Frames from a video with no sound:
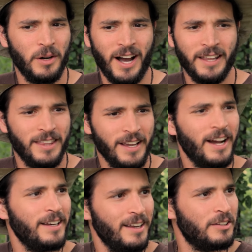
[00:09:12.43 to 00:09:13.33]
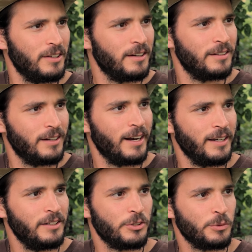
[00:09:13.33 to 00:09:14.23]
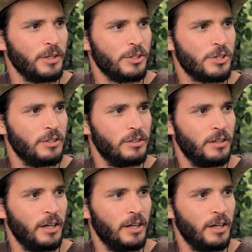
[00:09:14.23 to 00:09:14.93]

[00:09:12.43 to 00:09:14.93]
I think I need to switch